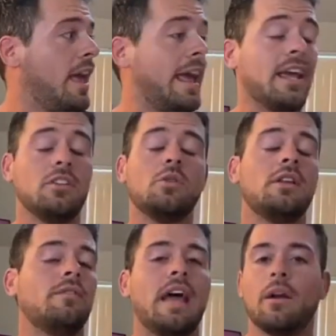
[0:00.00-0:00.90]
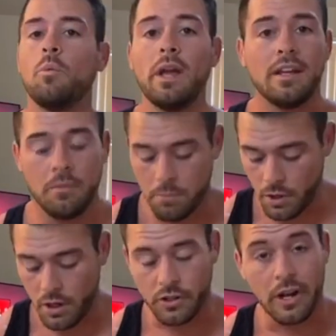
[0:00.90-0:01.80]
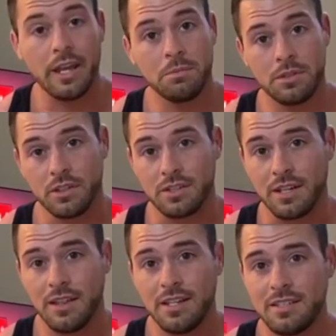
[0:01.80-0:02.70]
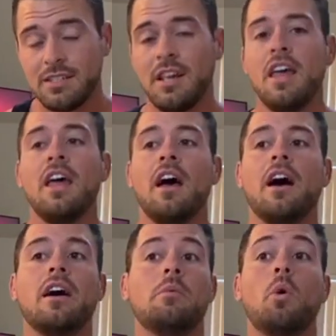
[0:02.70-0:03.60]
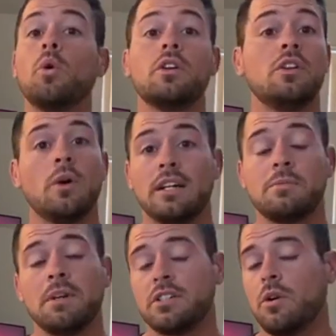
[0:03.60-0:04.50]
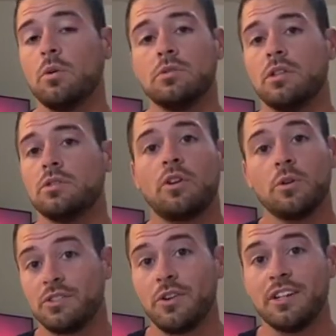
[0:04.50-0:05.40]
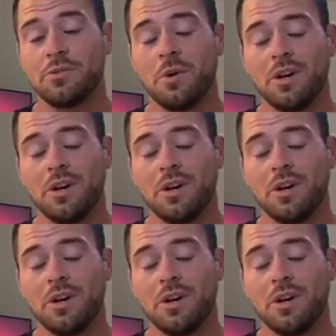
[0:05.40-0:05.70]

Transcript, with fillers: and you can even add weight, put it on your hips just like this, um, or you can do isometric holds. Those are always great as